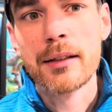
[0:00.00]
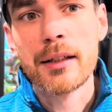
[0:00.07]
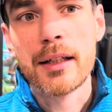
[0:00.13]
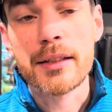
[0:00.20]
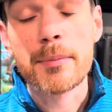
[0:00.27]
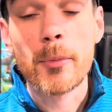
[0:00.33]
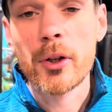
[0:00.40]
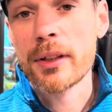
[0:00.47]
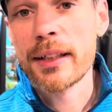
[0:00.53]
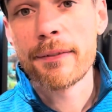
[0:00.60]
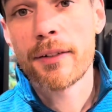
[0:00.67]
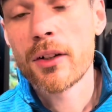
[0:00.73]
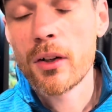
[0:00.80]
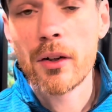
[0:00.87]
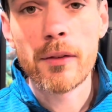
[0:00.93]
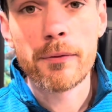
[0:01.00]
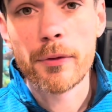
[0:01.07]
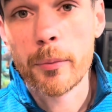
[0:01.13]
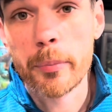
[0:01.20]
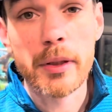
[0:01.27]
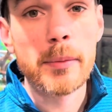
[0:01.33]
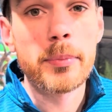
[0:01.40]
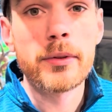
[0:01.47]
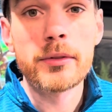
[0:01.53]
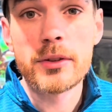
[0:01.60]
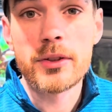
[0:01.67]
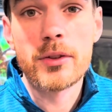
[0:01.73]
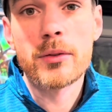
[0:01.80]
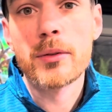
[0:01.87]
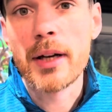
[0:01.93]
It's more difficult for people
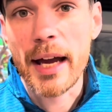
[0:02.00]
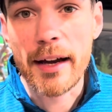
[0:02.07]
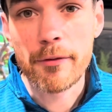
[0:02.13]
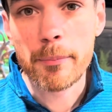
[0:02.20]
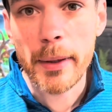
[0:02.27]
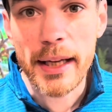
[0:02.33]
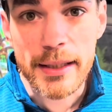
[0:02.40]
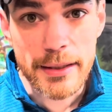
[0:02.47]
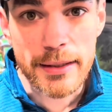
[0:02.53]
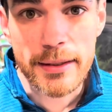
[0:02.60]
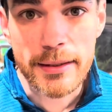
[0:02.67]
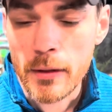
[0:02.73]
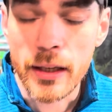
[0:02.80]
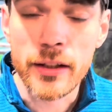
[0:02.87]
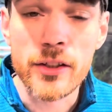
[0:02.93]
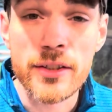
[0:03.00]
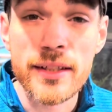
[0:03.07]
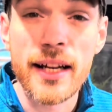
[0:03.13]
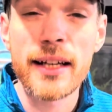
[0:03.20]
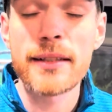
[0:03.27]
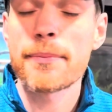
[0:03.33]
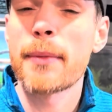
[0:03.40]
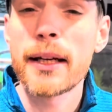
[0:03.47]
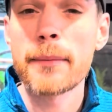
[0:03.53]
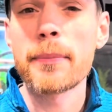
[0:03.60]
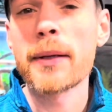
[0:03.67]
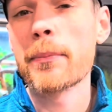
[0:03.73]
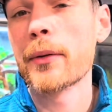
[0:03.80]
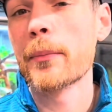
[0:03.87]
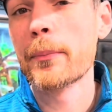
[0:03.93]
to have pets, and there's not as many
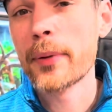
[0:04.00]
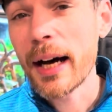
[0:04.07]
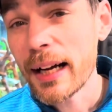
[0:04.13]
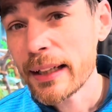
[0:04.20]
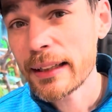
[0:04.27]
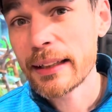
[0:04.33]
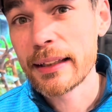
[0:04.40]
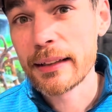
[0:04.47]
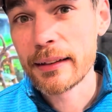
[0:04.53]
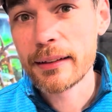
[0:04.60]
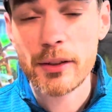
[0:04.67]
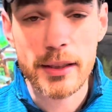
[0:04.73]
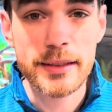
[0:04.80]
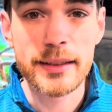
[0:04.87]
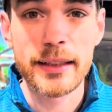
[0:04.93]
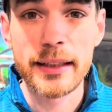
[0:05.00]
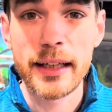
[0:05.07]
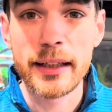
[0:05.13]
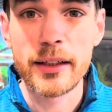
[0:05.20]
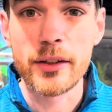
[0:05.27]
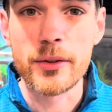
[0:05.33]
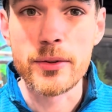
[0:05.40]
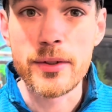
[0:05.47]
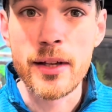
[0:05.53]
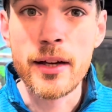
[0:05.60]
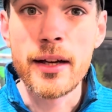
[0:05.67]
people buying crested geckos.